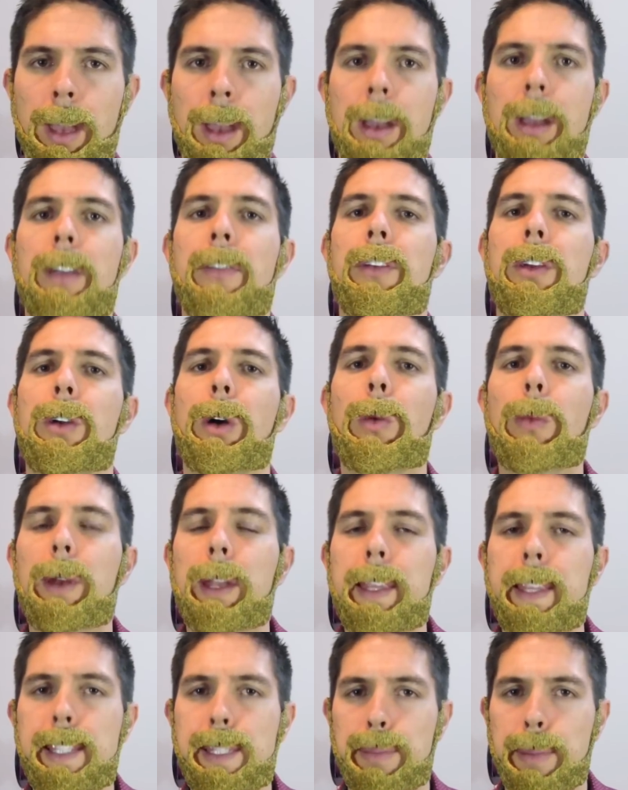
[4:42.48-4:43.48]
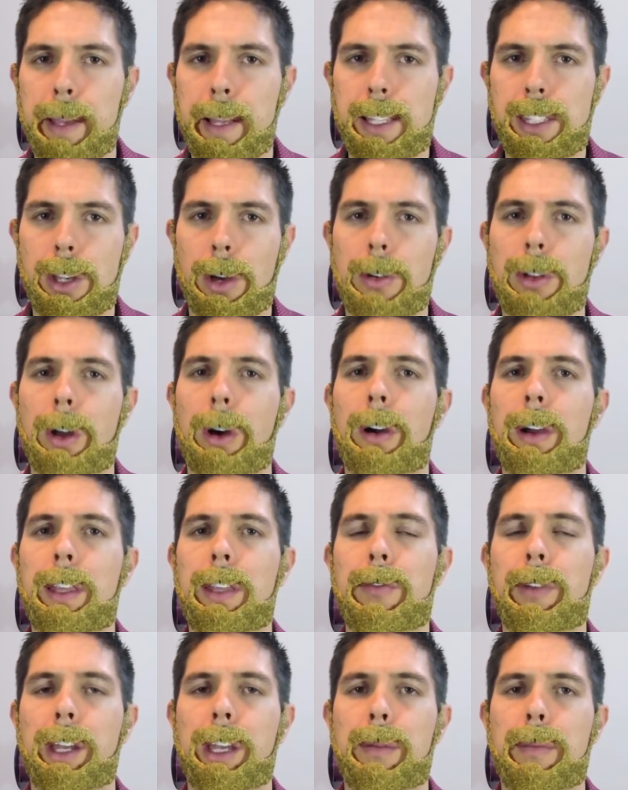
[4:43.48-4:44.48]
If you got one of these pens, I would highly
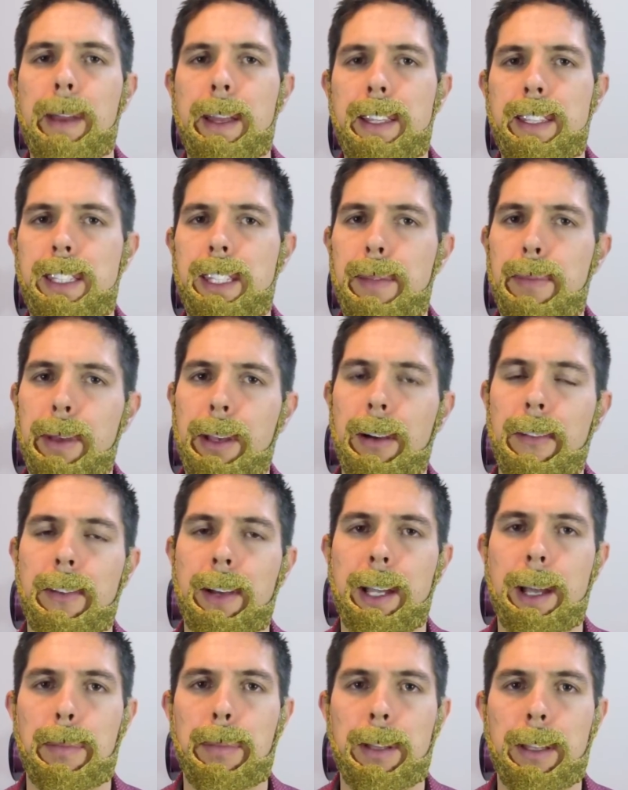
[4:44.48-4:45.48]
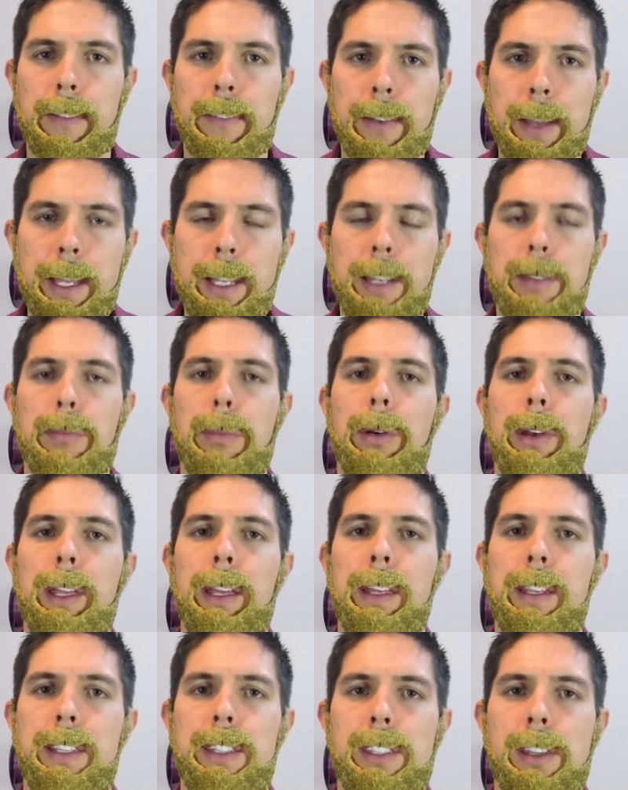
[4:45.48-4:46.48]
recommend snipping off a couple of feet and putting
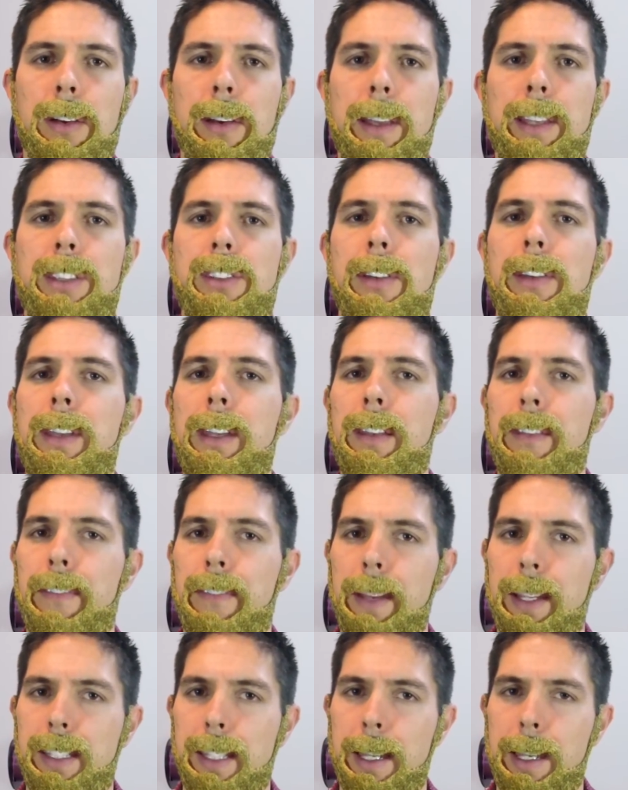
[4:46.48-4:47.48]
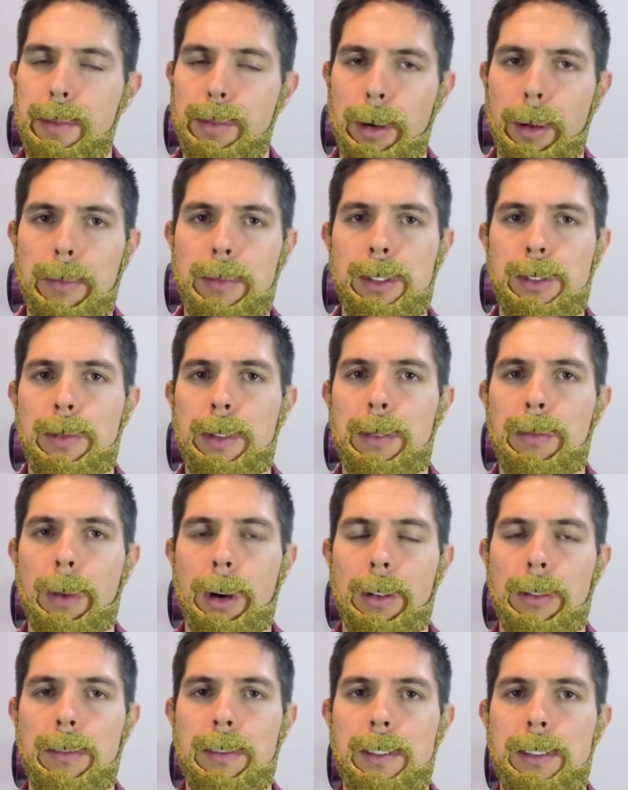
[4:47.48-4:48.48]
it aside so you can fix any problems with
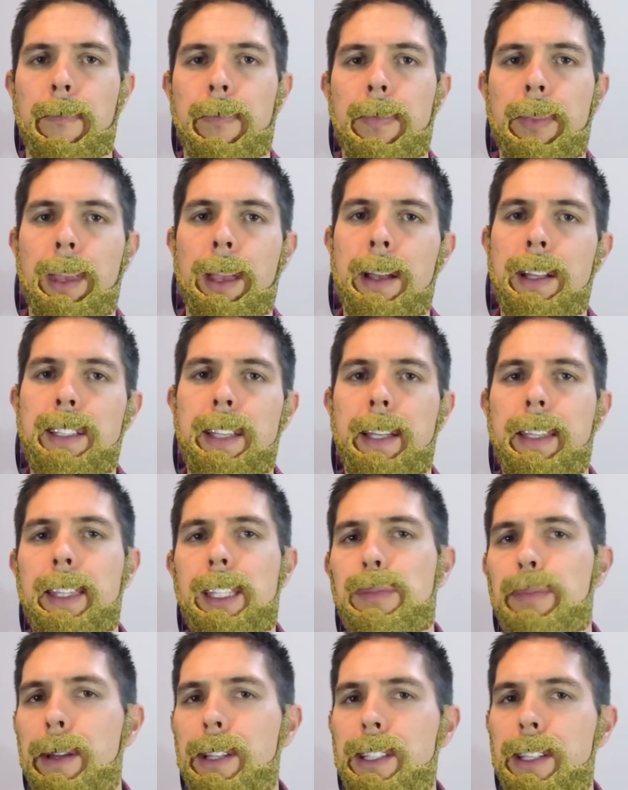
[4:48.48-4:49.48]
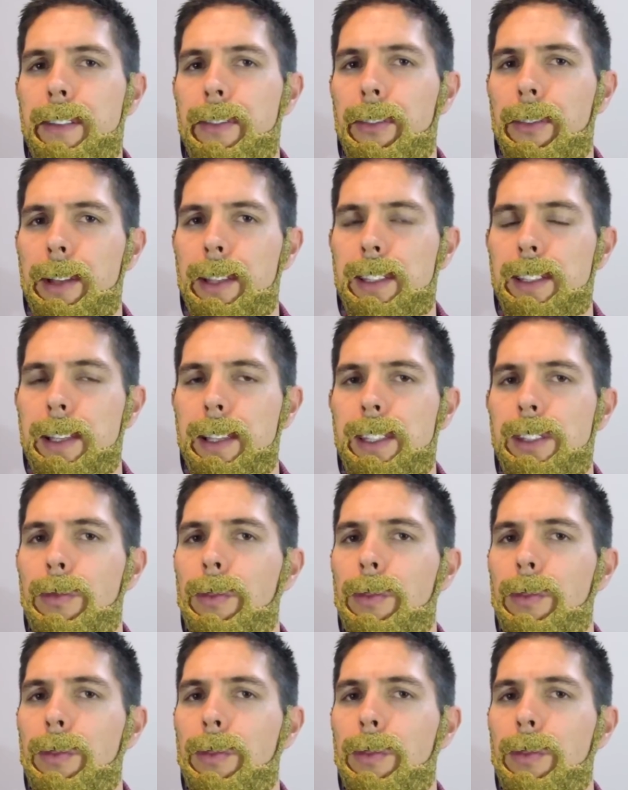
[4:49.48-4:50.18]
models. Take this Benchy for instance.